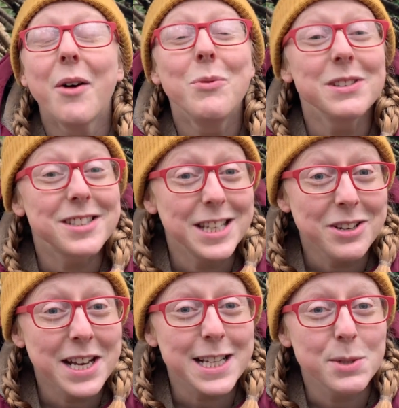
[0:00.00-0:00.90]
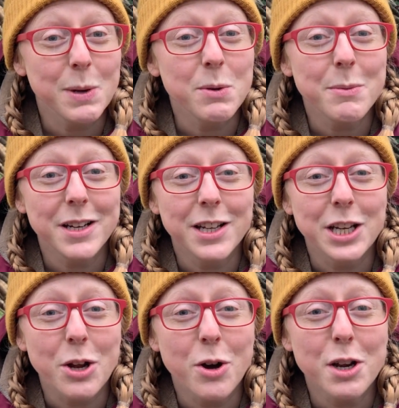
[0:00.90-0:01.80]
We'll see you next week when we're
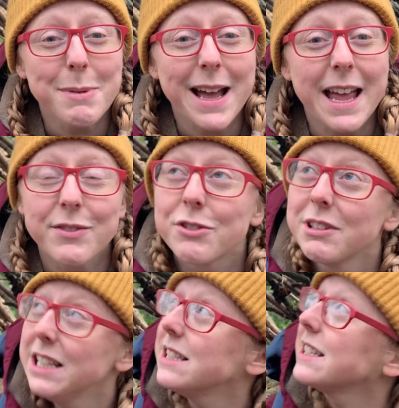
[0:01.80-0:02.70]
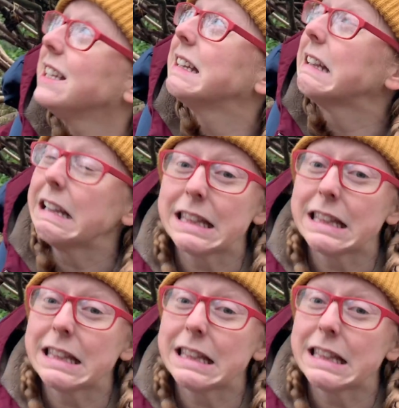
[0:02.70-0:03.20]
learning all about evergreens and